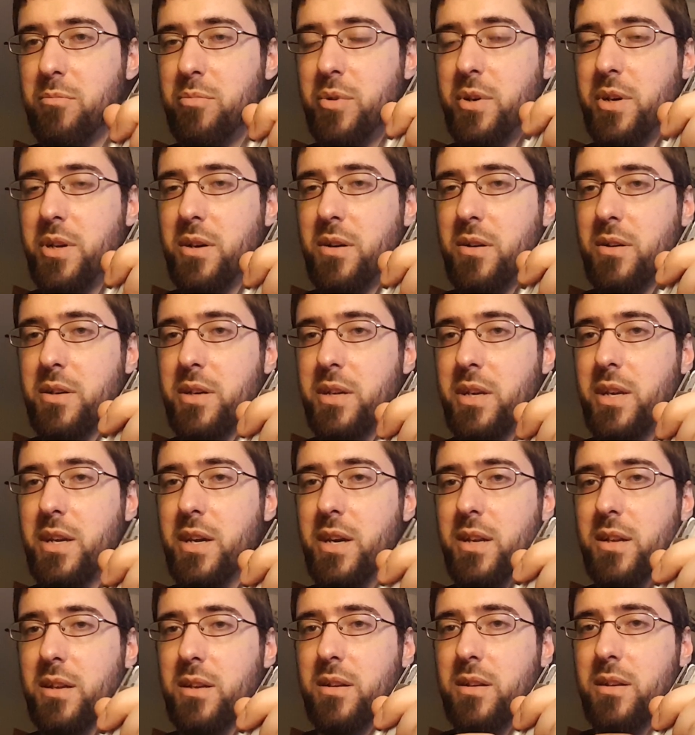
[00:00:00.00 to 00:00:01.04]
pretty hard to
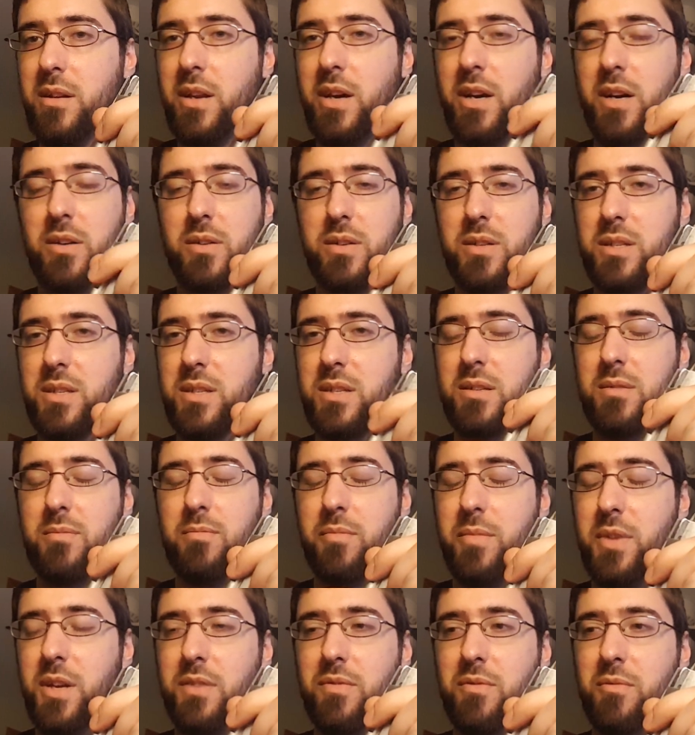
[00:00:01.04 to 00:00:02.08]
get it. Now it's
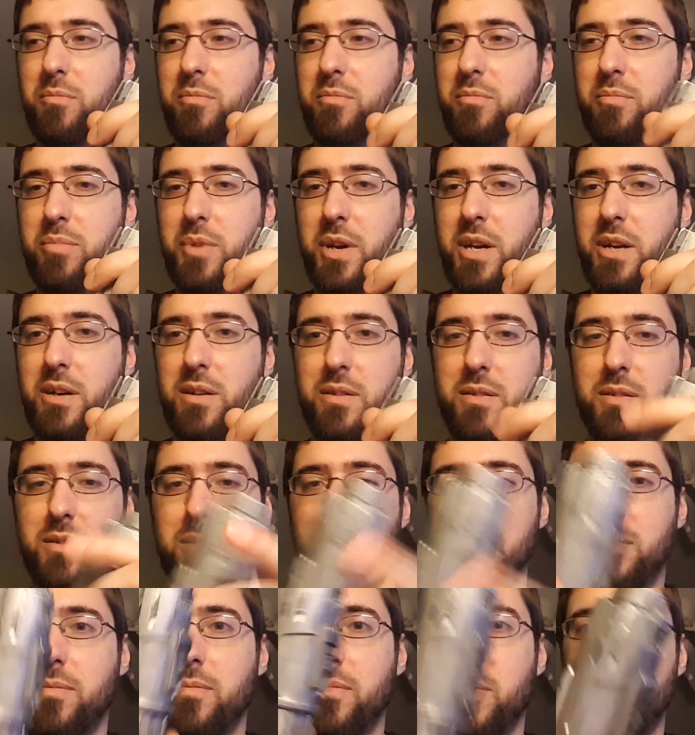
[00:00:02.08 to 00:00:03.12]
even better,
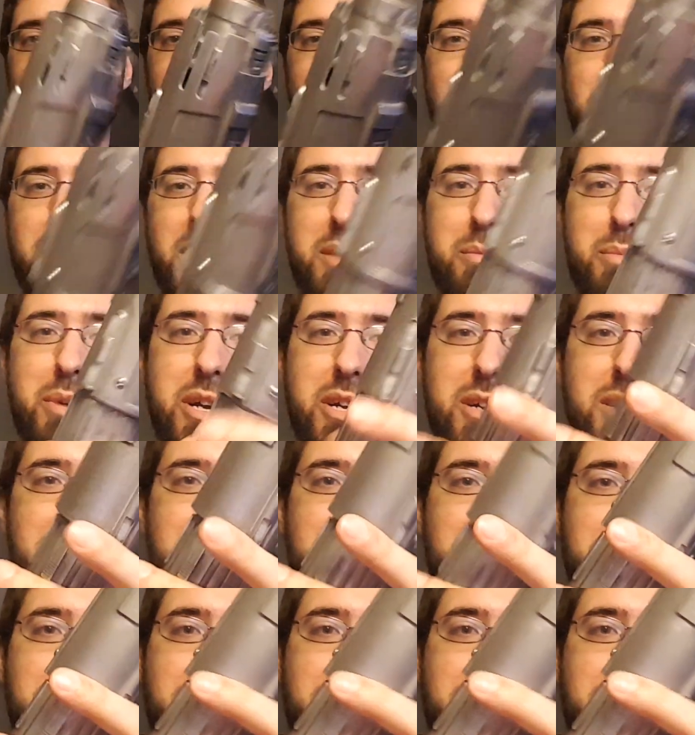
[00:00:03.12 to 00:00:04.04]
way better.